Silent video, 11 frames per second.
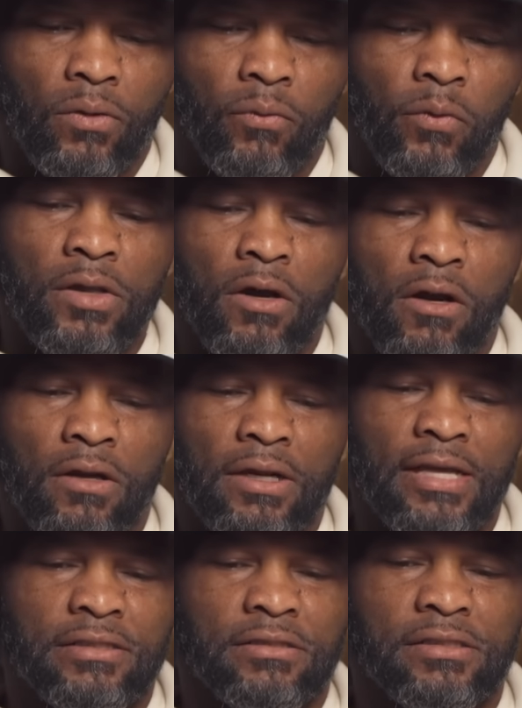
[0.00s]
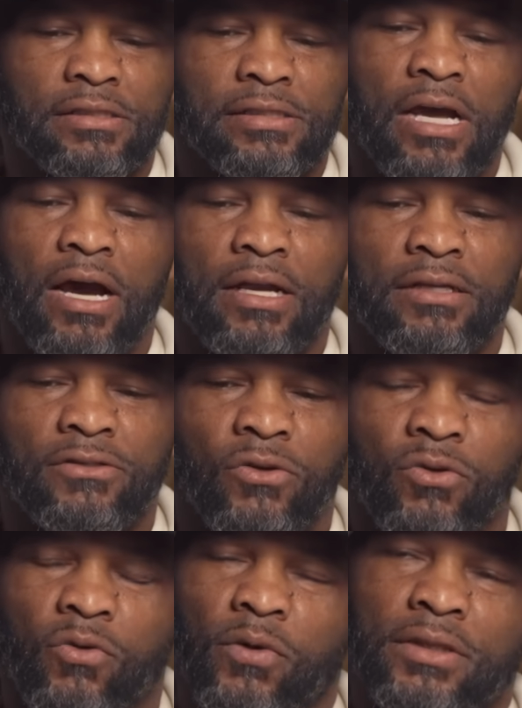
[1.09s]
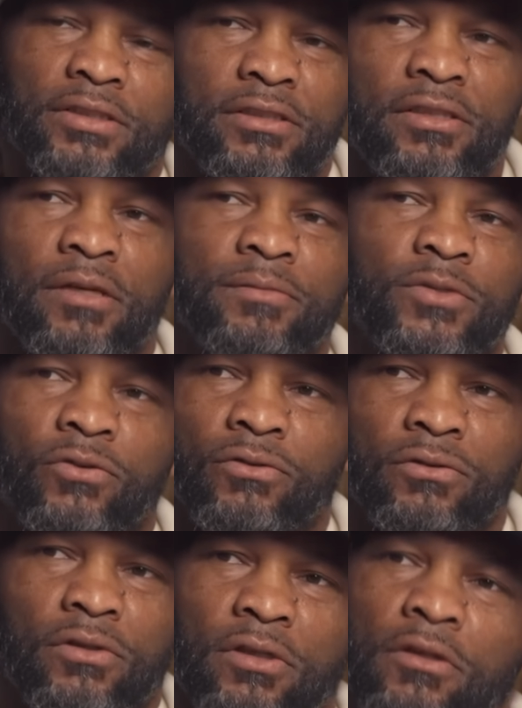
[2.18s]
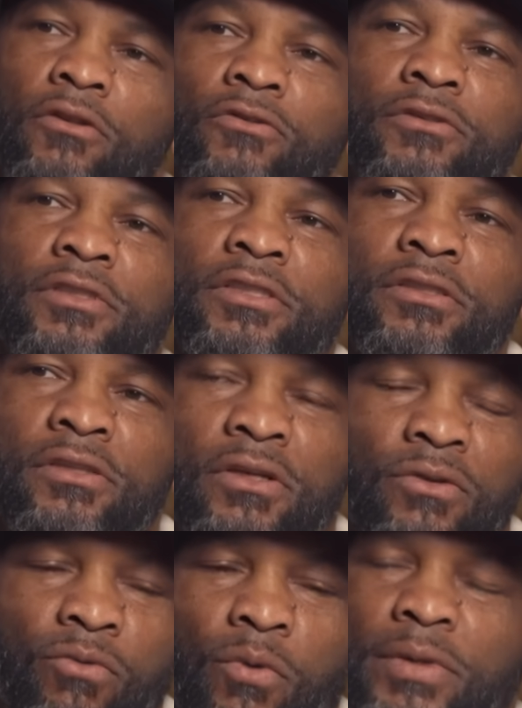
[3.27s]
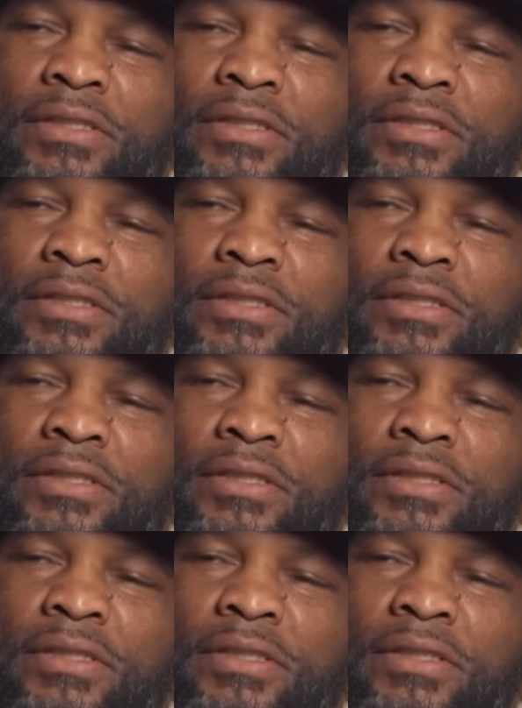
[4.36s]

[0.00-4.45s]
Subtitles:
we aren't, as a society, so quick to jump to conclusions when we